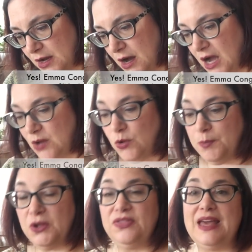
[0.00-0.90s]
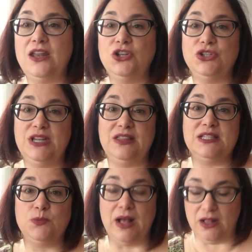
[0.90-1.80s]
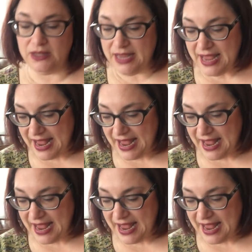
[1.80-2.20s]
I will put that underneath as well.